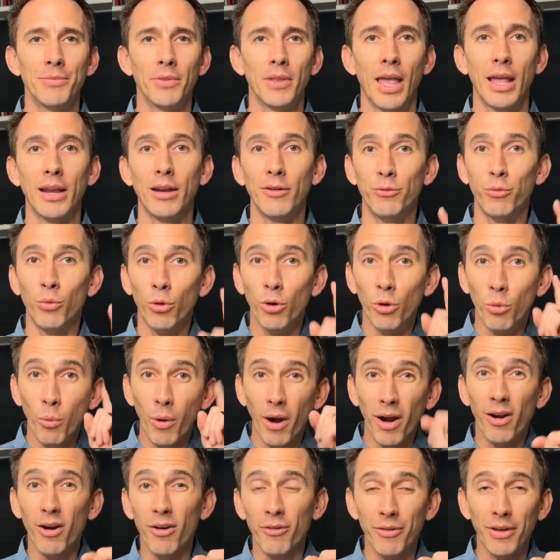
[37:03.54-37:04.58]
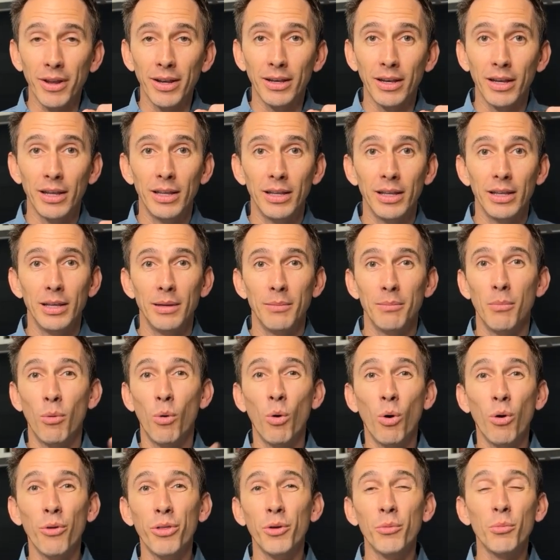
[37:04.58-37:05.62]
And if we're aware of it
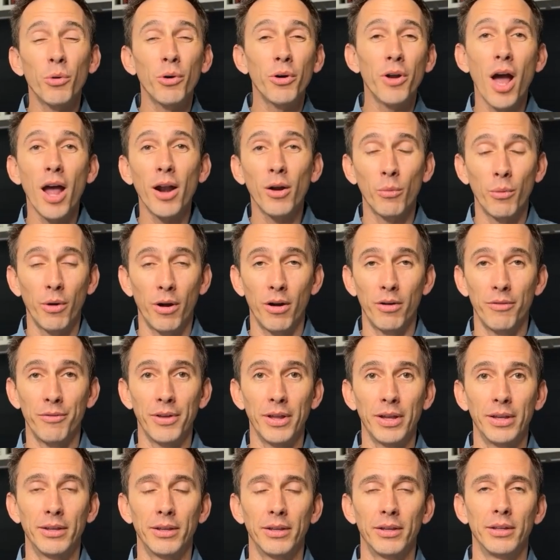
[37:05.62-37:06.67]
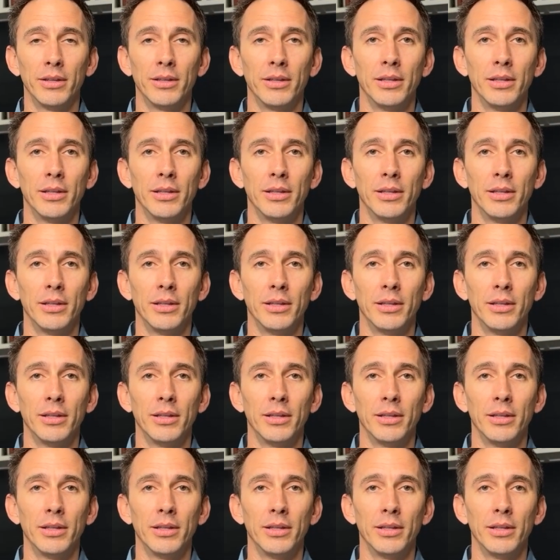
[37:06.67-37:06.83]
more than we're not aware of it,